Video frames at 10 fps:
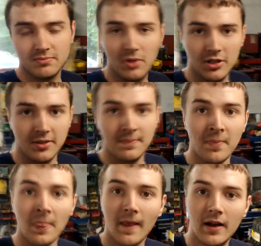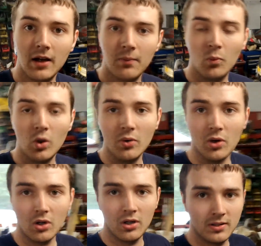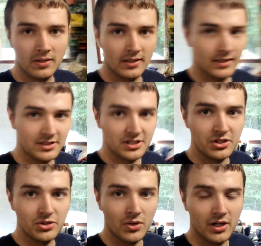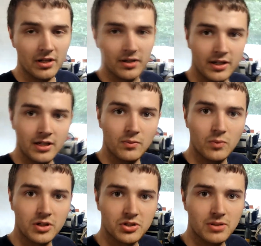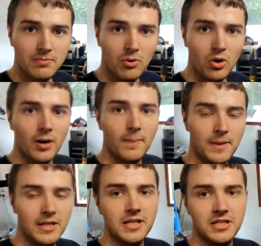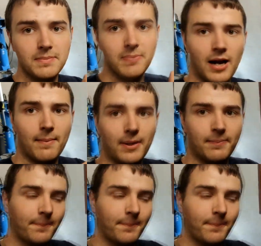But yeah, we will see you another night with some more BDC prep.